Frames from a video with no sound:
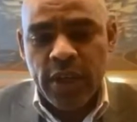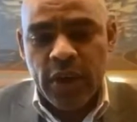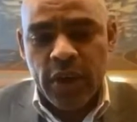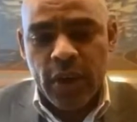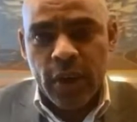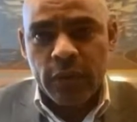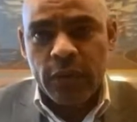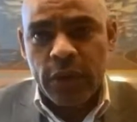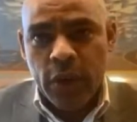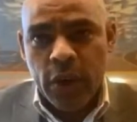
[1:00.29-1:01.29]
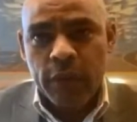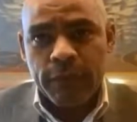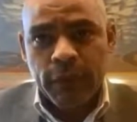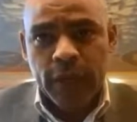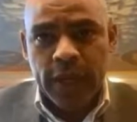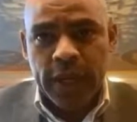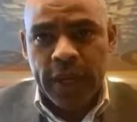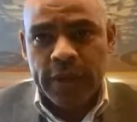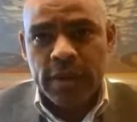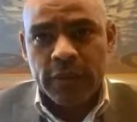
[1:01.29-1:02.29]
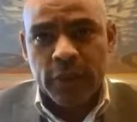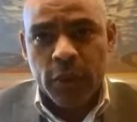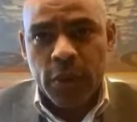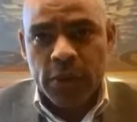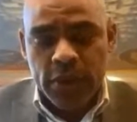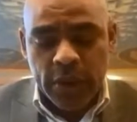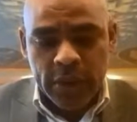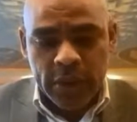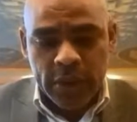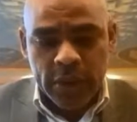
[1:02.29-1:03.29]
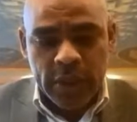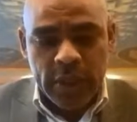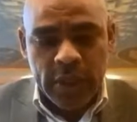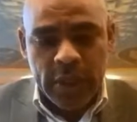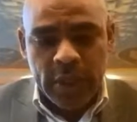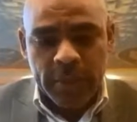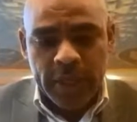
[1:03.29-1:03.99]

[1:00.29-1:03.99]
of not fully accounting for what's going on um,